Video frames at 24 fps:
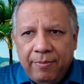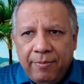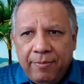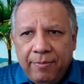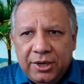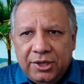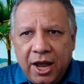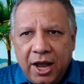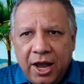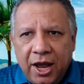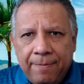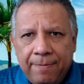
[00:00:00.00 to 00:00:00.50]

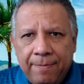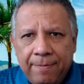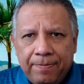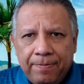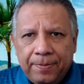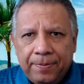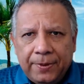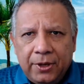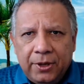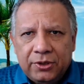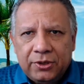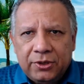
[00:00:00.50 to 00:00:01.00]
But
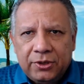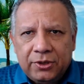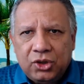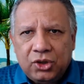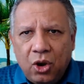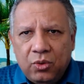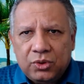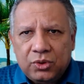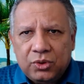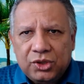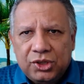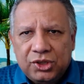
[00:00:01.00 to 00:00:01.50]
um,
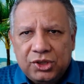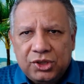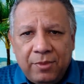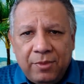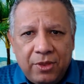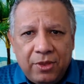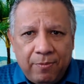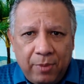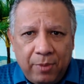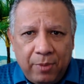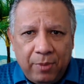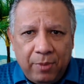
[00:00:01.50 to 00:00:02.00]
so
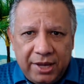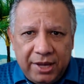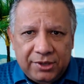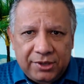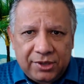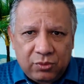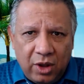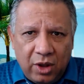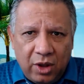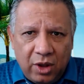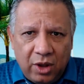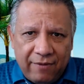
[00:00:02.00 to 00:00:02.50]
some of the
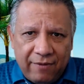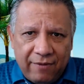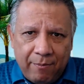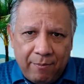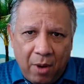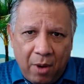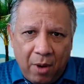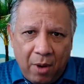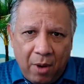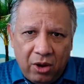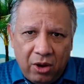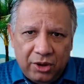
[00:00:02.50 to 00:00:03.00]
places will have
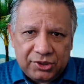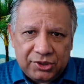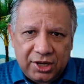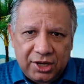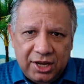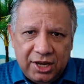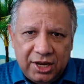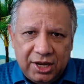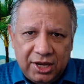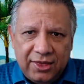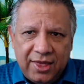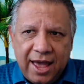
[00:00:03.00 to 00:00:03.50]
a policy